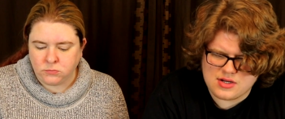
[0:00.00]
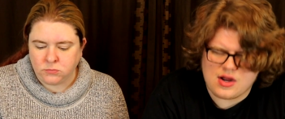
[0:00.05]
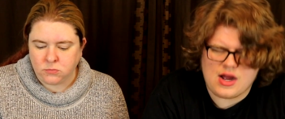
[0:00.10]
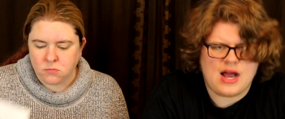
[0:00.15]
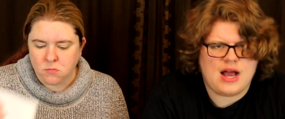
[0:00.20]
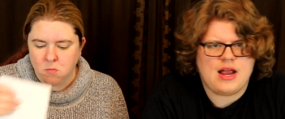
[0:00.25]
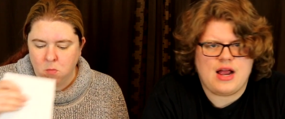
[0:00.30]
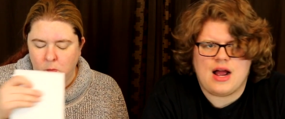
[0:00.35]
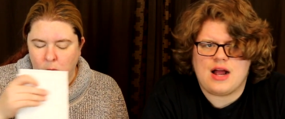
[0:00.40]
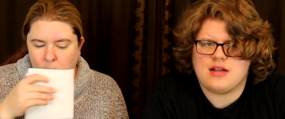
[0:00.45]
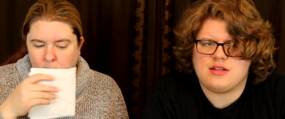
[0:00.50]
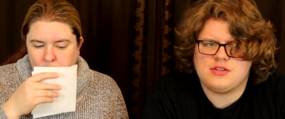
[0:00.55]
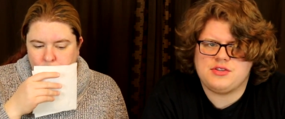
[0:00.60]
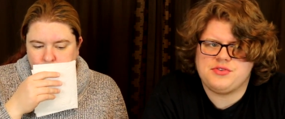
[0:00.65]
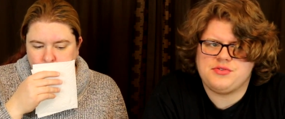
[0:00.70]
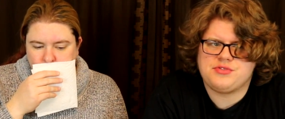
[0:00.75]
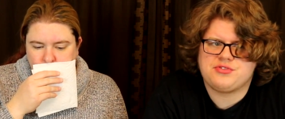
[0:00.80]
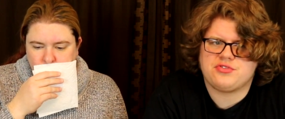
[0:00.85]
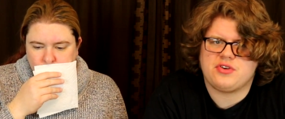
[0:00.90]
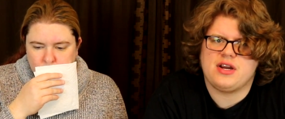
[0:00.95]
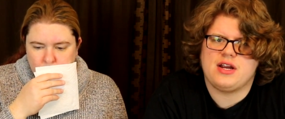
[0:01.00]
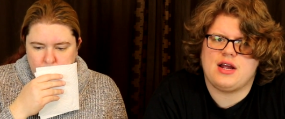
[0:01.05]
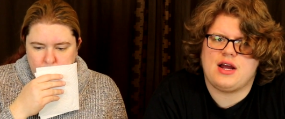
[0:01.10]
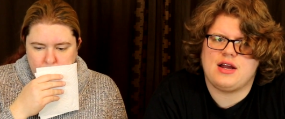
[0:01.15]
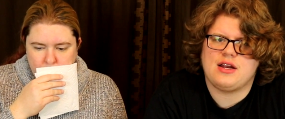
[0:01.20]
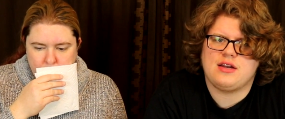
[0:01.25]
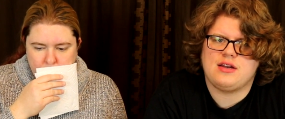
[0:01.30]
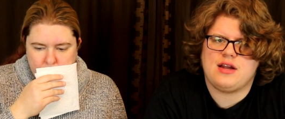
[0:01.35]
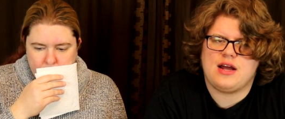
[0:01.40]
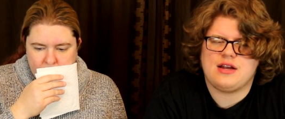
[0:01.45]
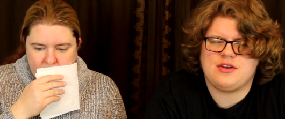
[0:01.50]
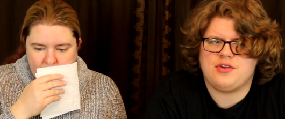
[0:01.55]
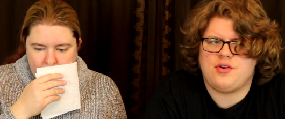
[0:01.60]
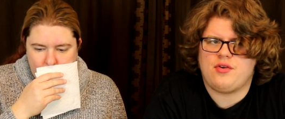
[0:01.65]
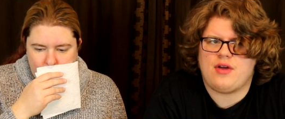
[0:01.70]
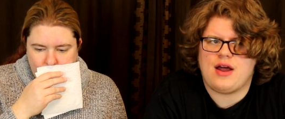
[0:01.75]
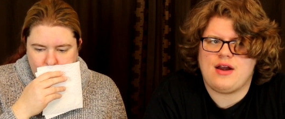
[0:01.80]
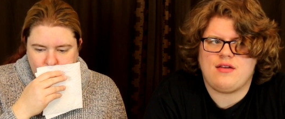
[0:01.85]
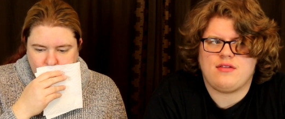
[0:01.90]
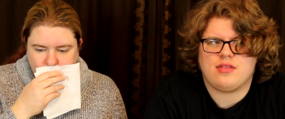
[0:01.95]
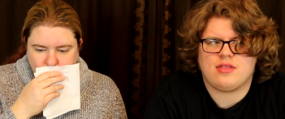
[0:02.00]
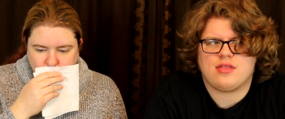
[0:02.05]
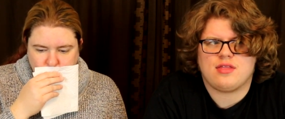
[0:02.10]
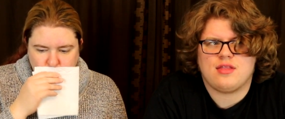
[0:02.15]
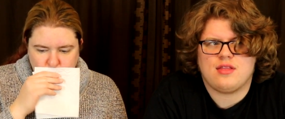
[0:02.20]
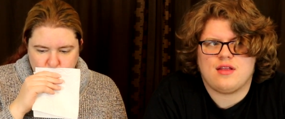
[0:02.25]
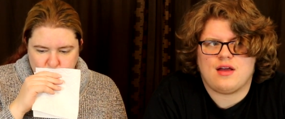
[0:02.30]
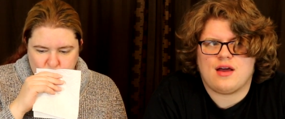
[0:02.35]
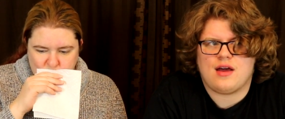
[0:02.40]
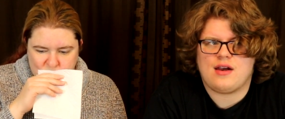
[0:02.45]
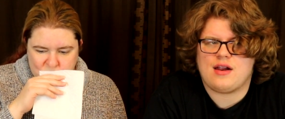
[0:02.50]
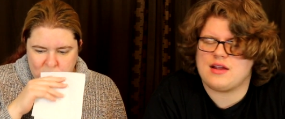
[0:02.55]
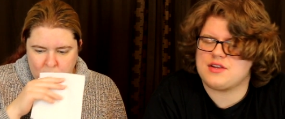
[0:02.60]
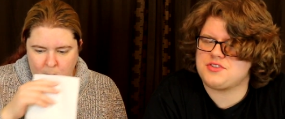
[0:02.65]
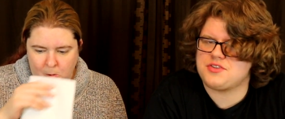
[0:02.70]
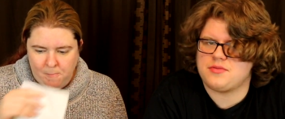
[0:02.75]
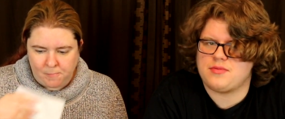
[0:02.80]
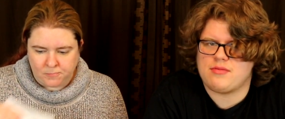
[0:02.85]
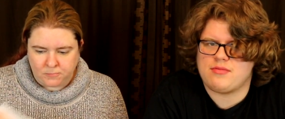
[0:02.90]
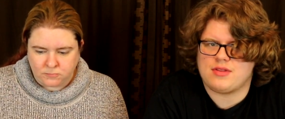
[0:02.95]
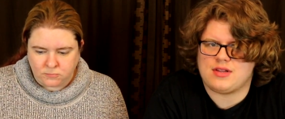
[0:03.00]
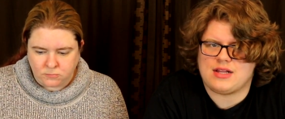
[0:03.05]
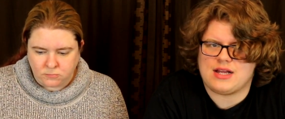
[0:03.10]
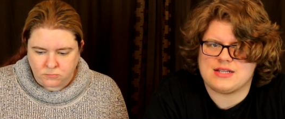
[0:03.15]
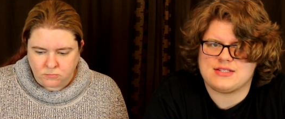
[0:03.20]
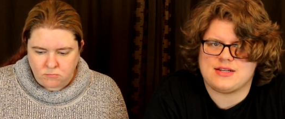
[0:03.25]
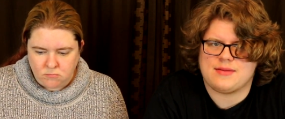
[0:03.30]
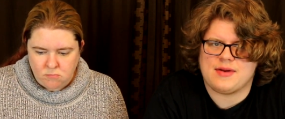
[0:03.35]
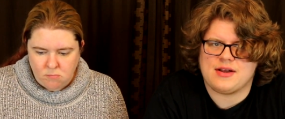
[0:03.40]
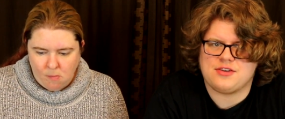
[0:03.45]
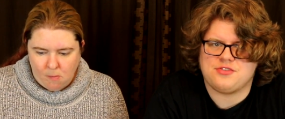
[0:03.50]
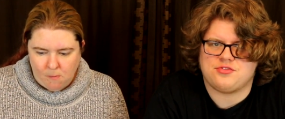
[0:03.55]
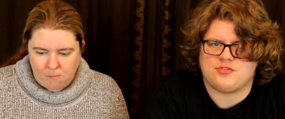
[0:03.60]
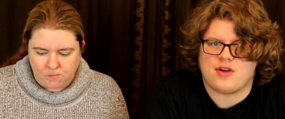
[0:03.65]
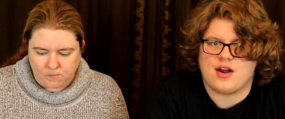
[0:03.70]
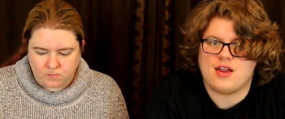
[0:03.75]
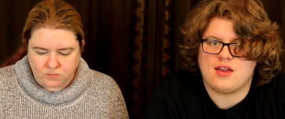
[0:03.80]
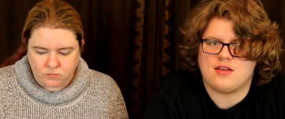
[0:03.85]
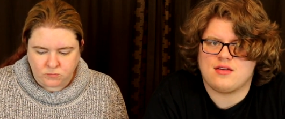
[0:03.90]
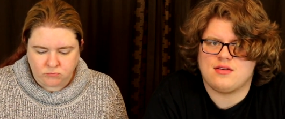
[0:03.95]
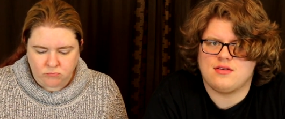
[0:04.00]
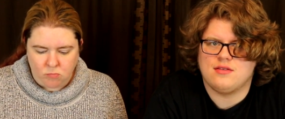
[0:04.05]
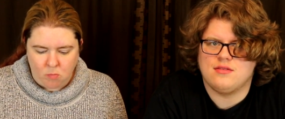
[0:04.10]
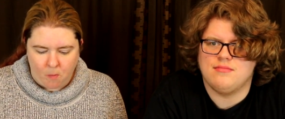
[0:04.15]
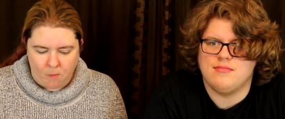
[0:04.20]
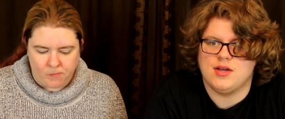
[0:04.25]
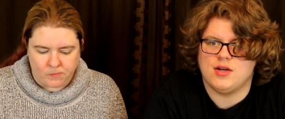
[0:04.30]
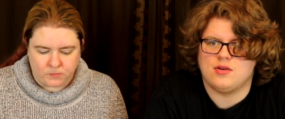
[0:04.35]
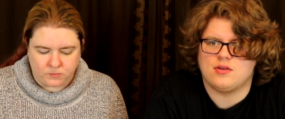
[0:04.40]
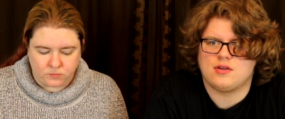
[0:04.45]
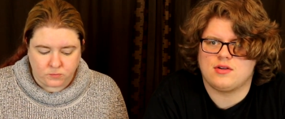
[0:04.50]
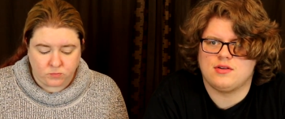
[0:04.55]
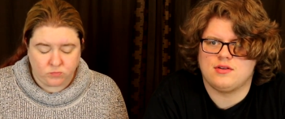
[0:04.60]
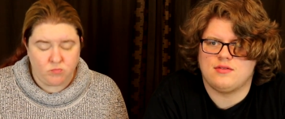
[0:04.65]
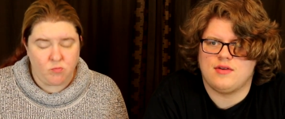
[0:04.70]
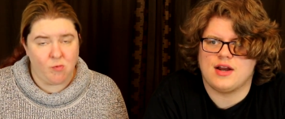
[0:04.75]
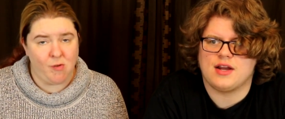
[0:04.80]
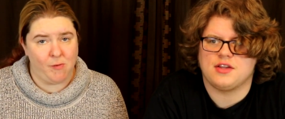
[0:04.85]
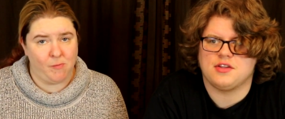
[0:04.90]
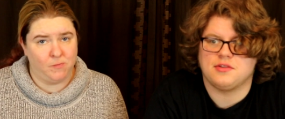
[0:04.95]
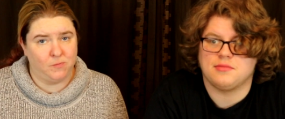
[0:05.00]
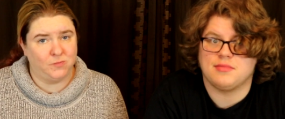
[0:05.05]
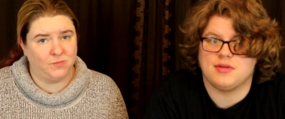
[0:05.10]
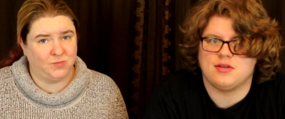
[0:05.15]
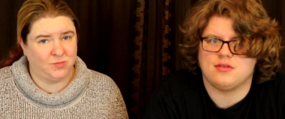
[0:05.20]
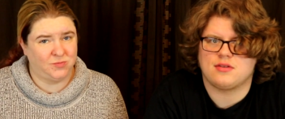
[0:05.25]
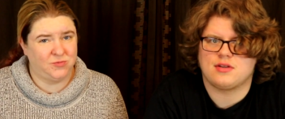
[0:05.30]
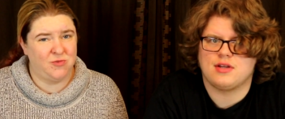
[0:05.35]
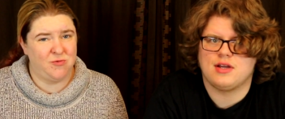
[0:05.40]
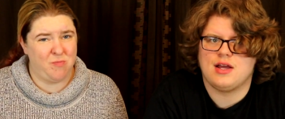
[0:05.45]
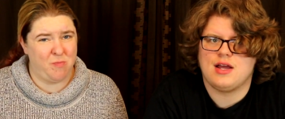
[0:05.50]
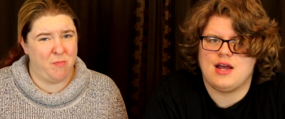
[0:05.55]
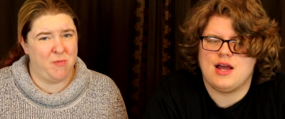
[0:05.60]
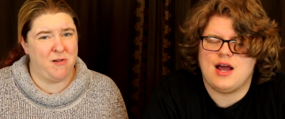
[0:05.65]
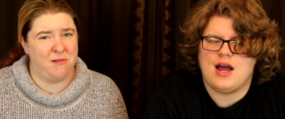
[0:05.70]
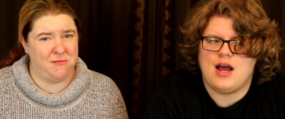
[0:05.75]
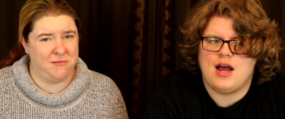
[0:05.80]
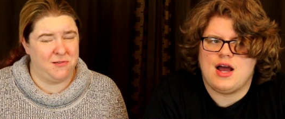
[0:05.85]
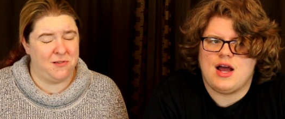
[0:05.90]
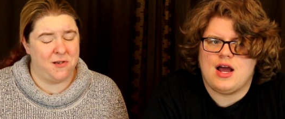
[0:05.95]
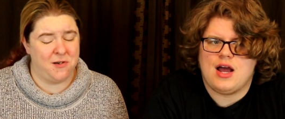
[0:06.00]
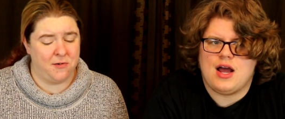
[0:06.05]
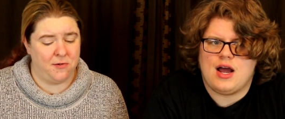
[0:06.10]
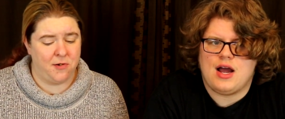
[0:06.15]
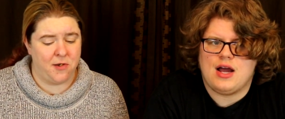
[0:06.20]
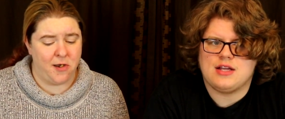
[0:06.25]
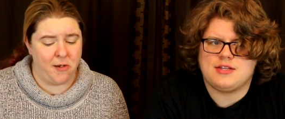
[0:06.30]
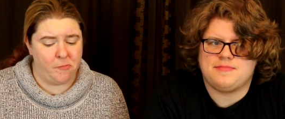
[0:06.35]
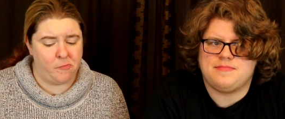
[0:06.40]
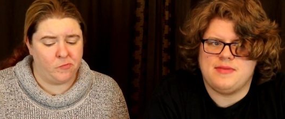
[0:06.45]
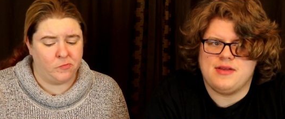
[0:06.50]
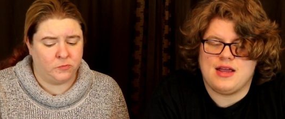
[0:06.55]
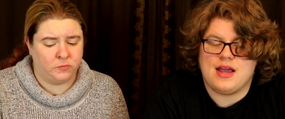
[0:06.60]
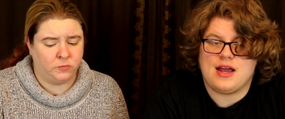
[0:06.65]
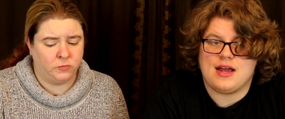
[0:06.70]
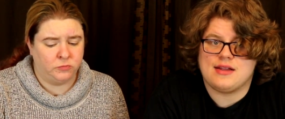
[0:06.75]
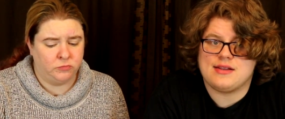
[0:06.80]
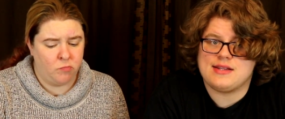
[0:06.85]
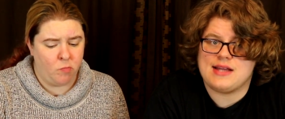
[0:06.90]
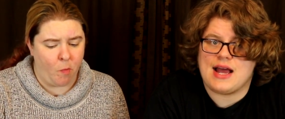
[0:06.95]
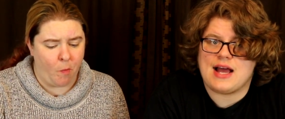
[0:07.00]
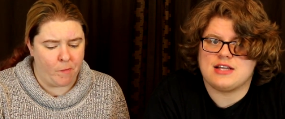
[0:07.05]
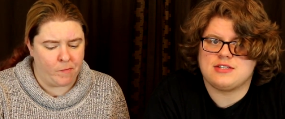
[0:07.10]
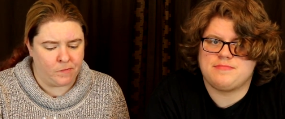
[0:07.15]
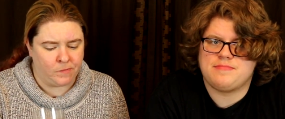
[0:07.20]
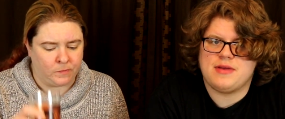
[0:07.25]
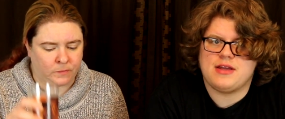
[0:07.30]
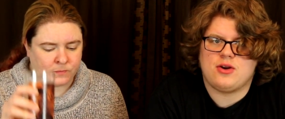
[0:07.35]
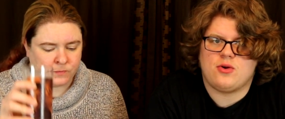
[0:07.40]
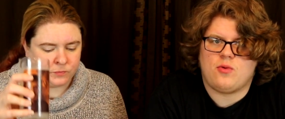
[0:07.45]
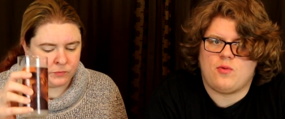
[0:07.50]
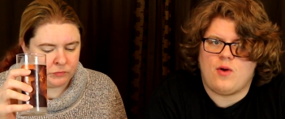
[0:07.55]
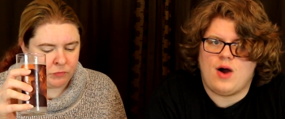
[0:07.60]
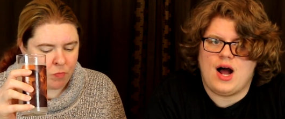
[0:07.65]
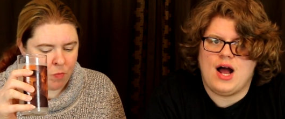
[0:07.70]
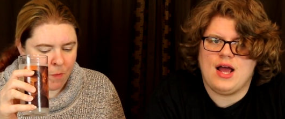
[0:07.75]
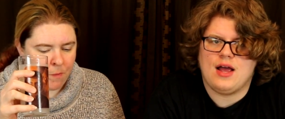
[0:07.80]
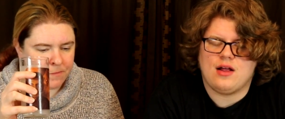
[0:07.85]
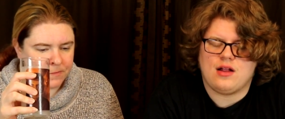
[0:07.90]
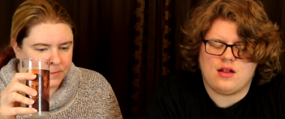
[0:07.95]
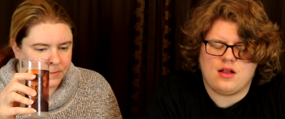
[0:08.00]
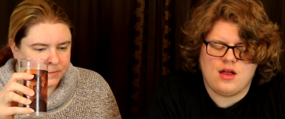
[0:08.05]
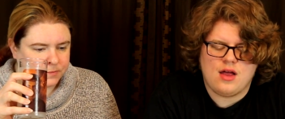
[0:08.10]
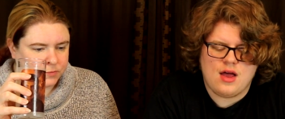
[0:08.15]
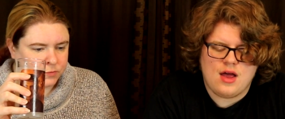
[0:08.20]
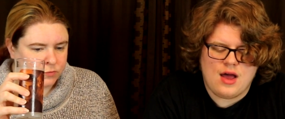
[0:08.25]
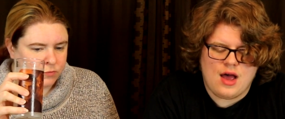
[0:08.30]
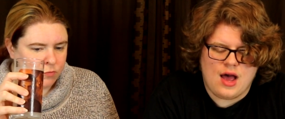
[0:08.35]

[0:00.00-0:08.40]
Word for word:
Speaker 1: so I do drink. I don't actually remember the last time I drank milk, regular milk.
Speaker 2: It's been a long
Speaker 1: time. It has been a while.